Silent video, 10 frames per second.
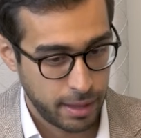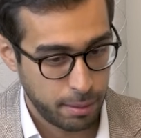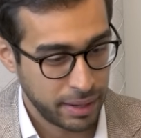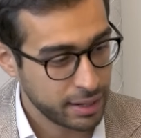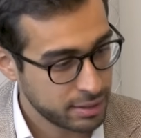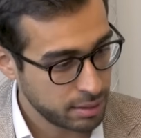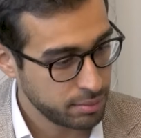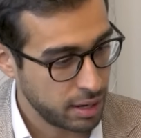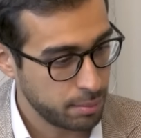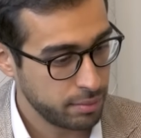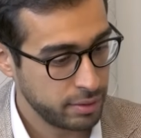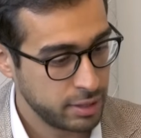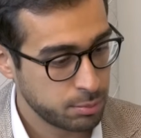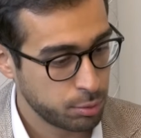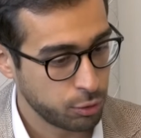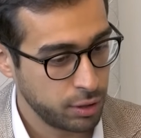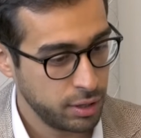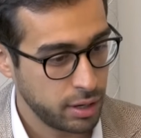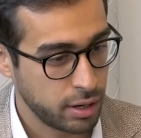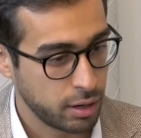But at the same time, this product
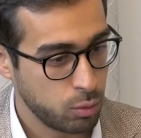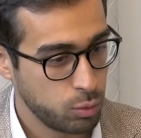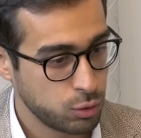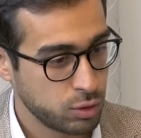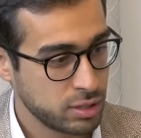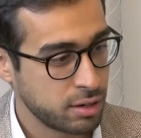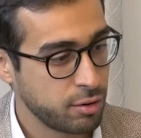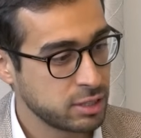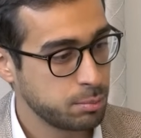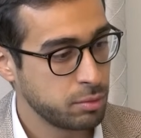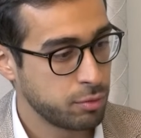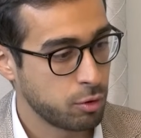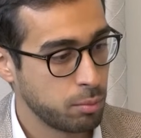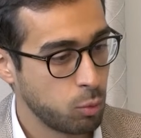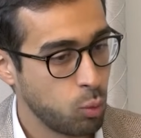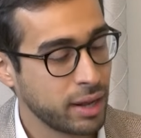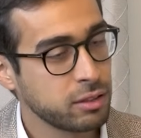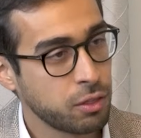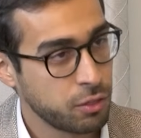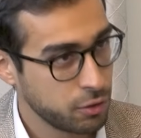here, which is a recipe from
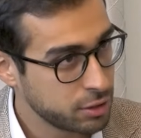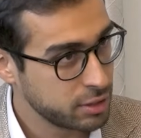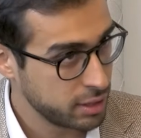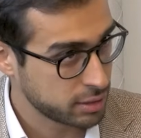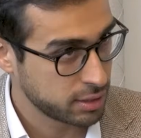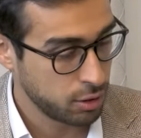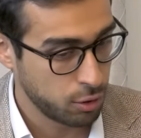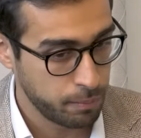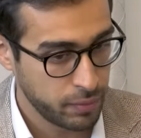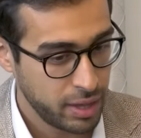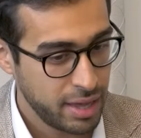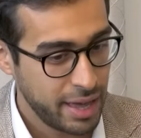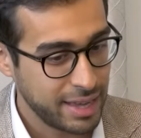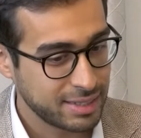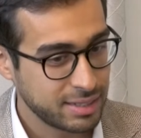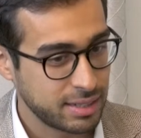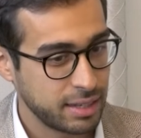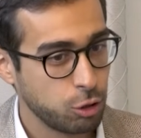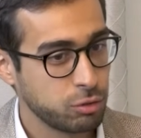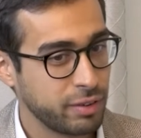130 years ago, has inside
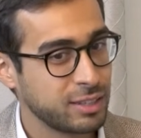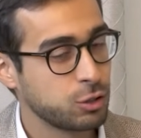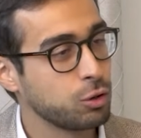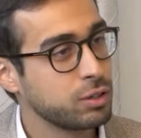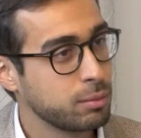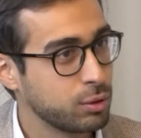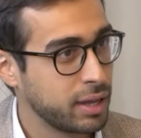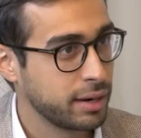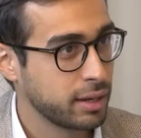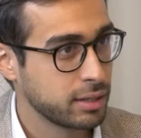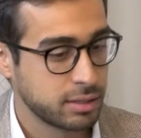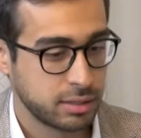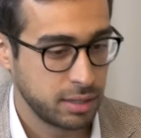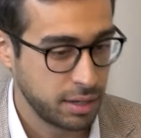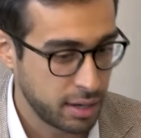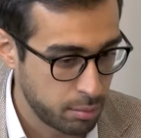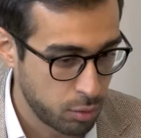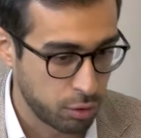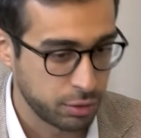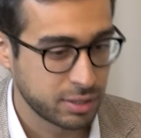a lot of exotic botanicals,
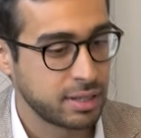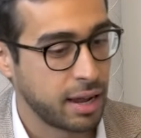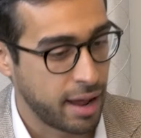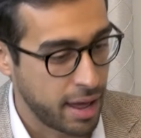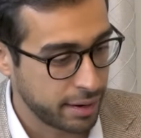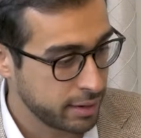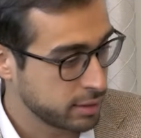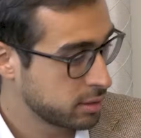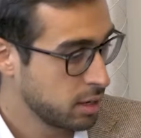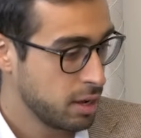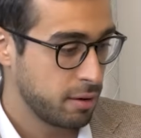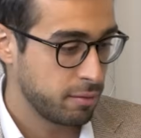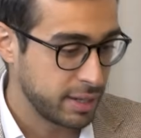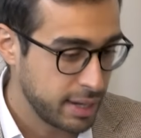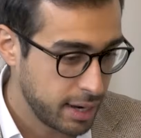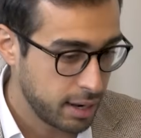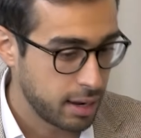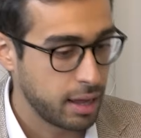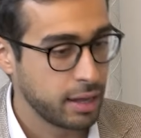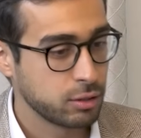cinnamon, staranis,
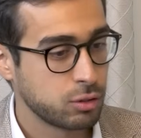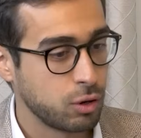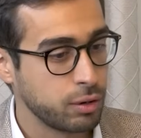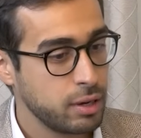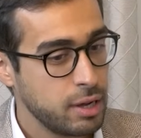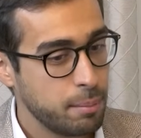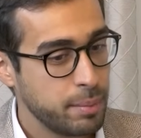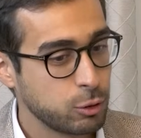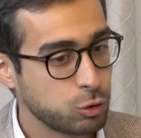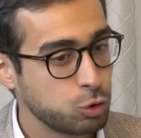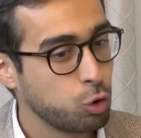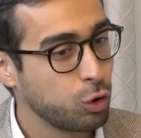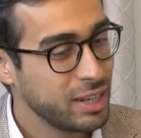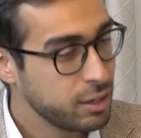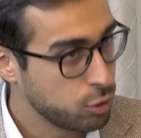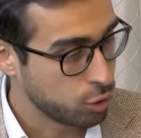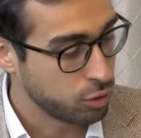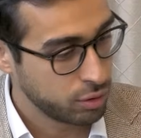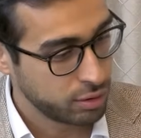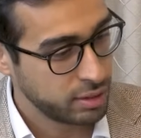vanilla, and so on. Because Torino,
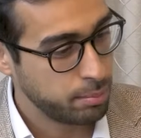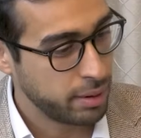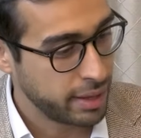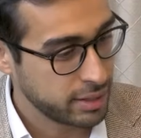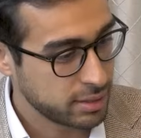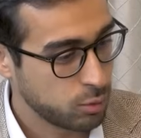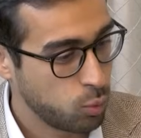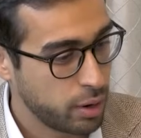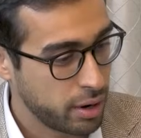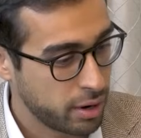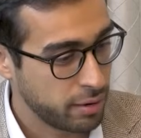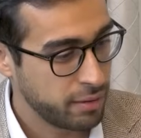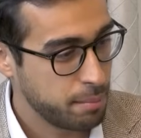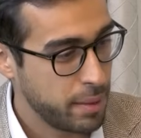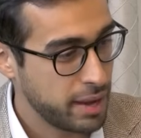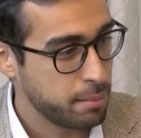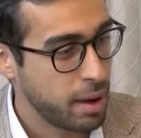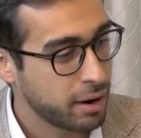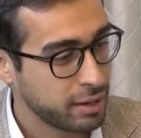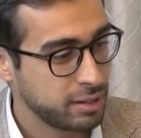the place where the main
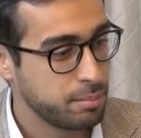market, the